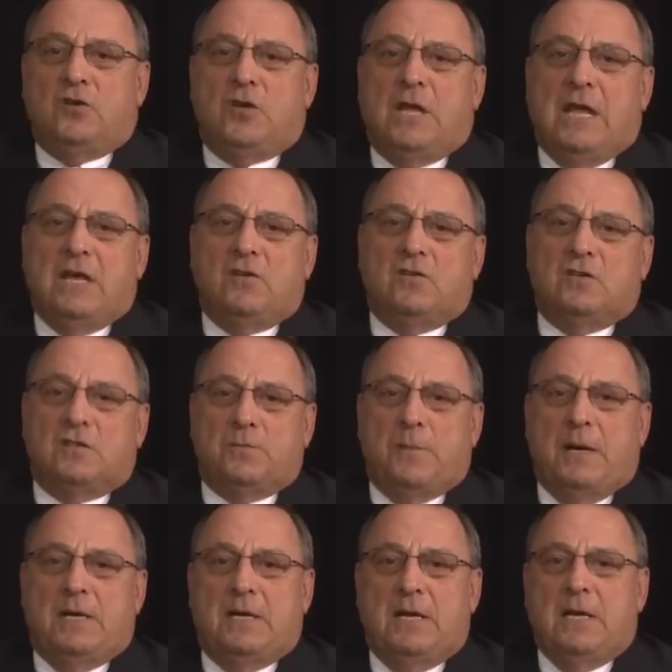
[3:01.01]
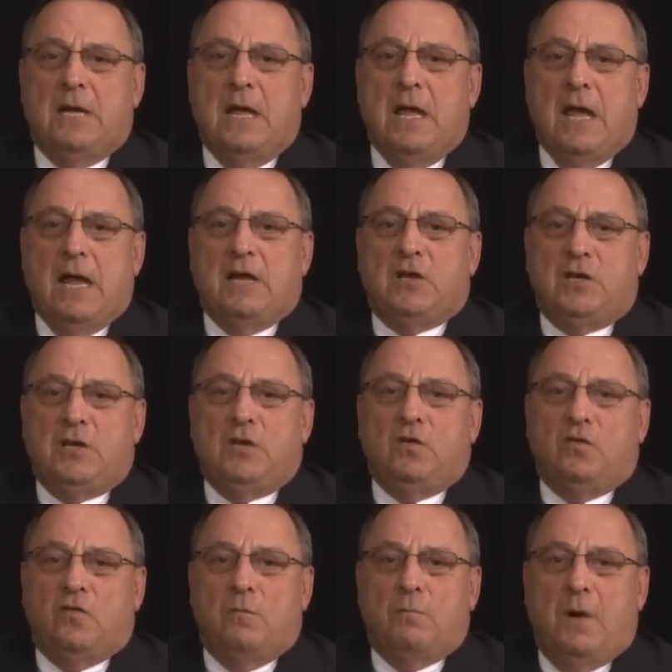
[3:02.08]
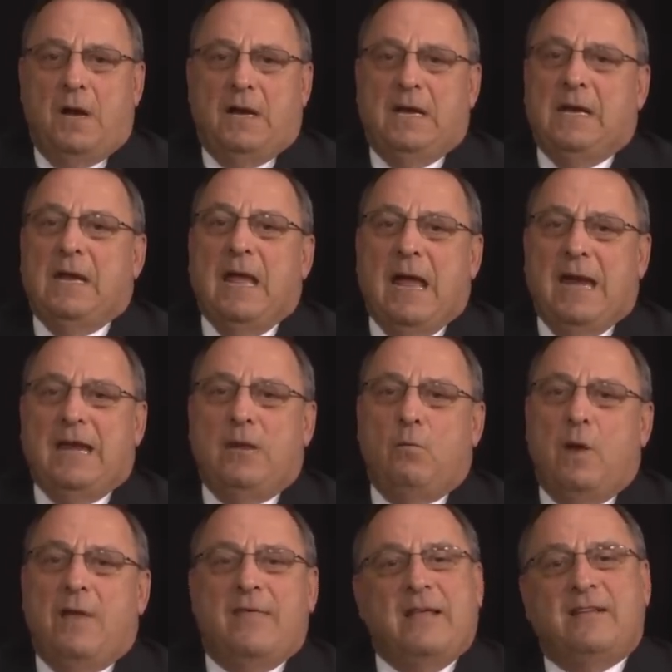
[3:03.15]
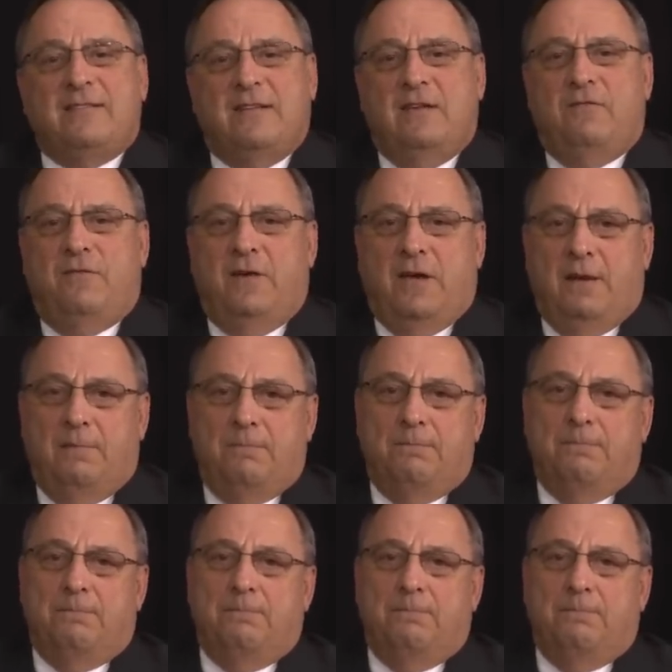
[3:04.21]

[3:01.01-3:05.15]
education spending, and to use the money any way they see fit.